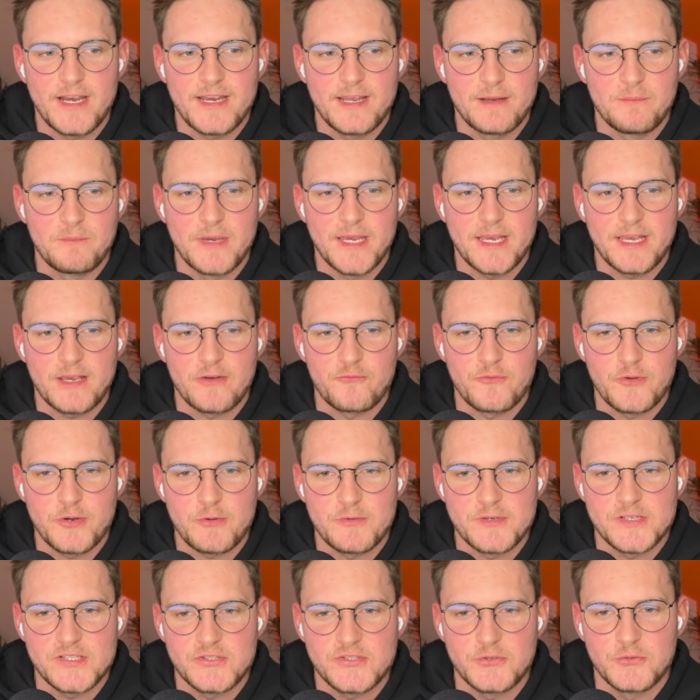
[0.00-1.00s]
and make a
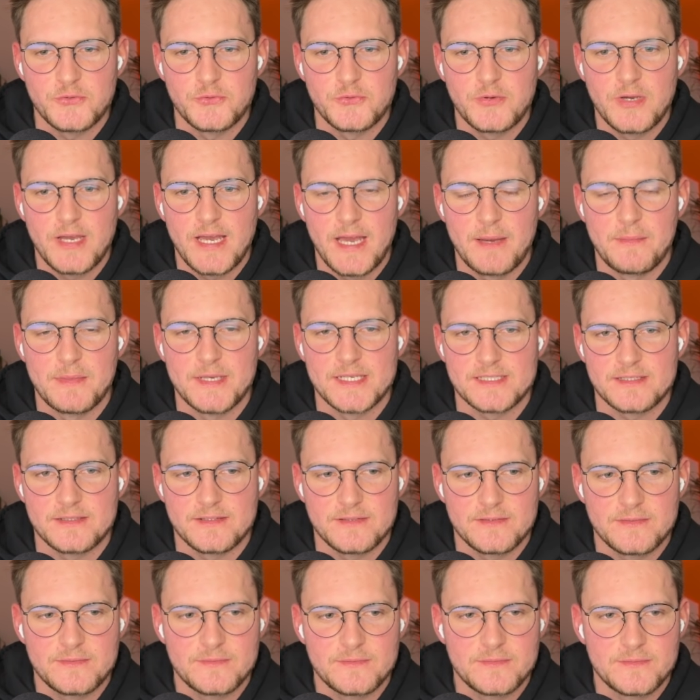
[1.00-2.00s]
request to
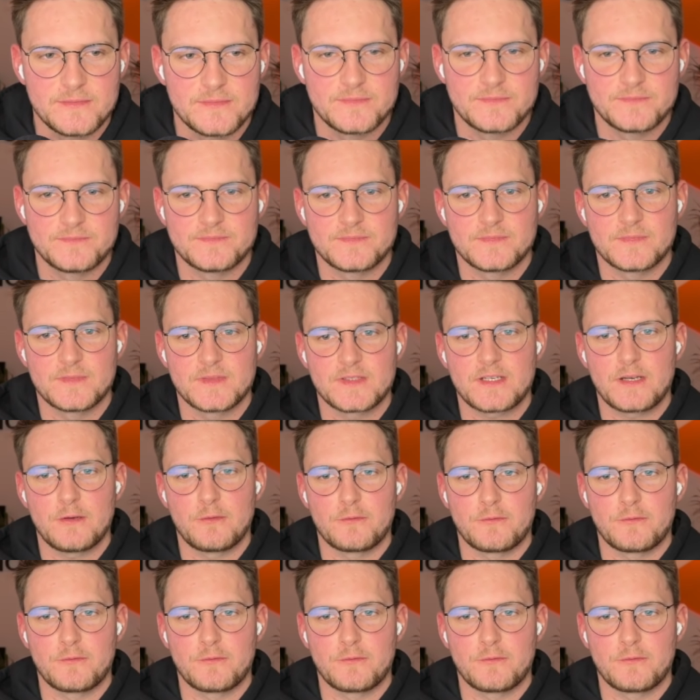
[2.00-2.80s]
Amazon. Let's go